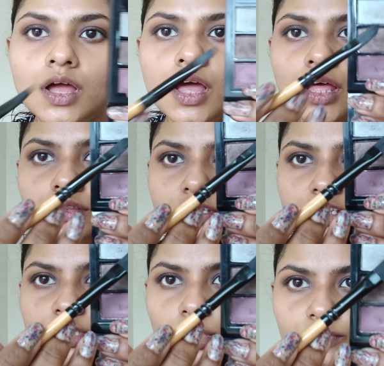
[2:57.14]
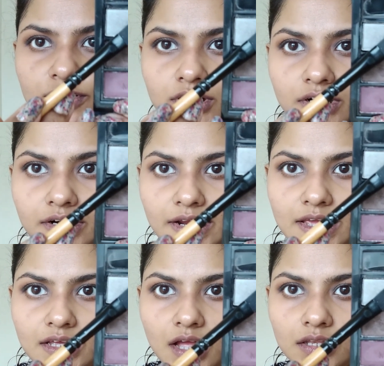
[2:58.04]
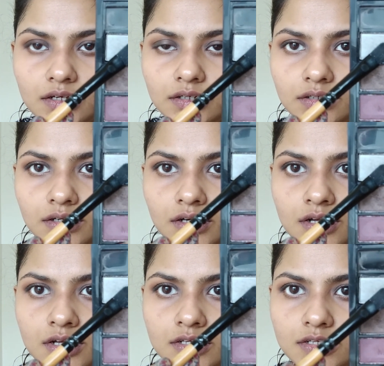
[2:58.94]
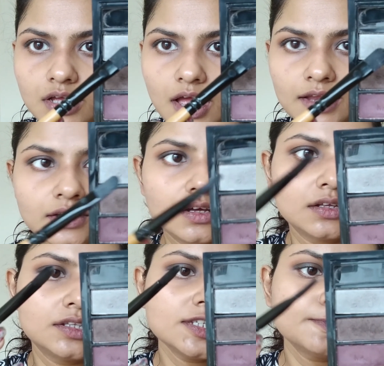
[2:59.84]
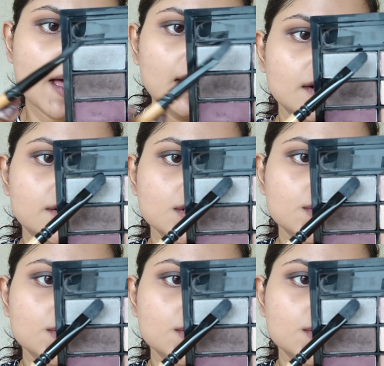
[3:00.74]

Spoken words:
This is sort of a grey color, and this palette is